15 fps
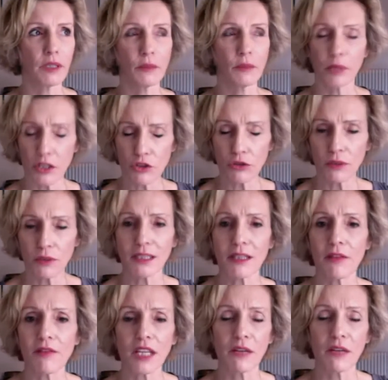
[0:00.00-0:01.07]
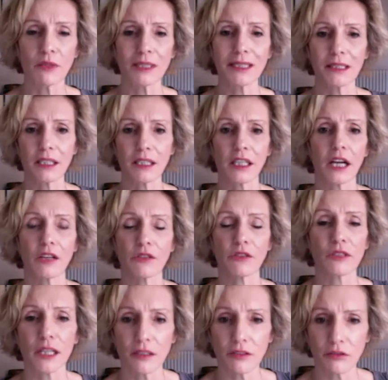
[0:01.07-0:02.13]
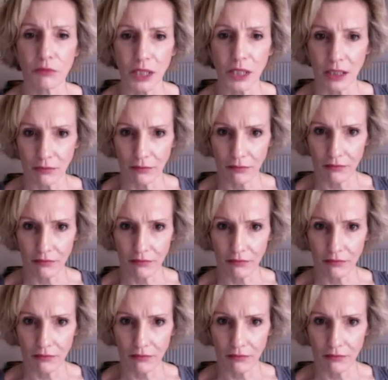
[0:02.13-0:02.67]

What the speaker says: pleasure was something I was seeking outside of me.